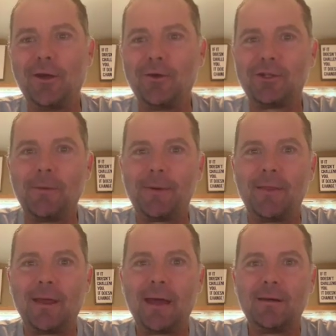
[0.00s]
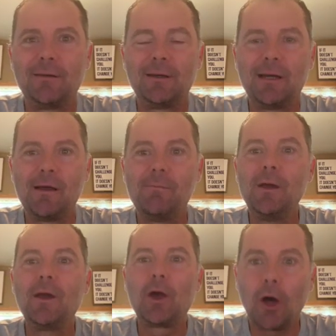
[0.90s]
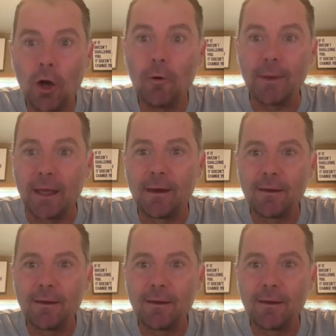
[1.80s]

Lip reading: here and jump on that. Call me.